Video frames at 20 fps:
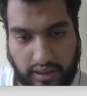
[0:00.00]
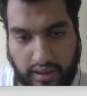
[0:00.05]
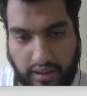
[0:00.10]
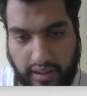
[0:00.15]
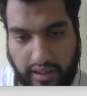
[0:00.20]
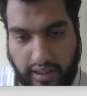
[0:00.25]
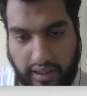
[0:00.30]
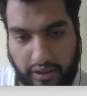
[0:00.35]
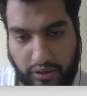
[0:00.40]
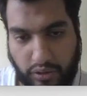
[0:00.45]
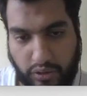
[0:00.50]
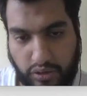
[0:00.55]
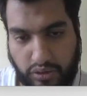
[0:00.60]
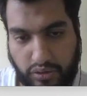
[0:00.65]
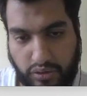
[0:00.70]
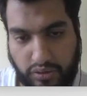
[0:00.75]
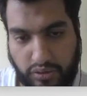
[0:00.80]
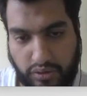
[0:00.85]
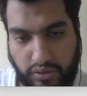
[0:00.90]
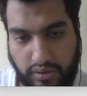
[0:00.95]
I go
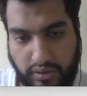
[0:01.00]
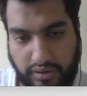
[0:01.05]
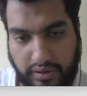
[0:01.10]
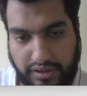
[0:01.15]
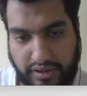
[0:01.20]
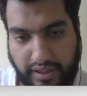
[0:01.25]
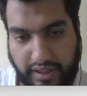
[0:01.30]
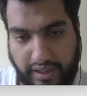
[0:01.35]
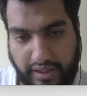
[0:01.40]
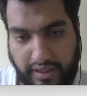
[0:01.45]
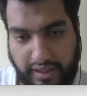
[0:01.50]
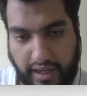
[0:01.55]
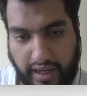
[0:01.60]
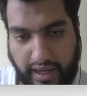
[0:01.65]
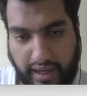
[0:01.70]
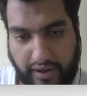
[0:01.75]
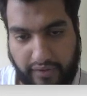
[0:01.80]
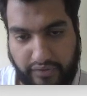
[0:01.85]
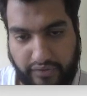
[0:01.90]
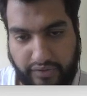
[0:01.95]
to the state
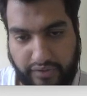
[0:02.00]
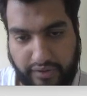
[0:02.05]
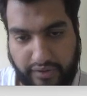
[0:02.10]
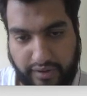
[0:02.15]
F